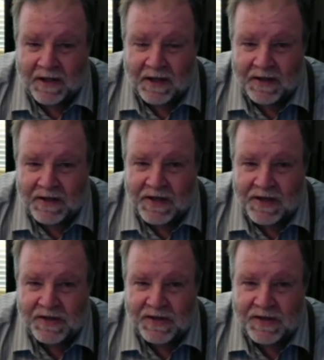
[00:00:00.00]
and
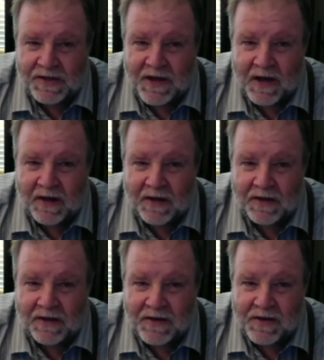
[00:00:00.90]
Jesus is talking
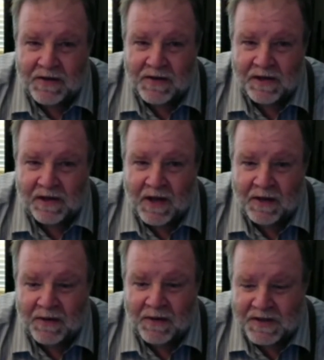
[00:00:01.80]
to the church at
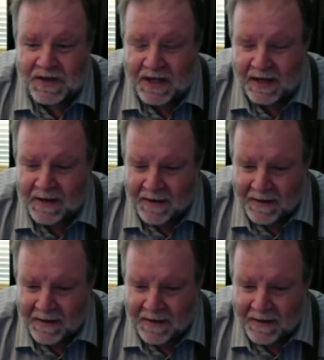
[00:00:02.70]
Laodicea,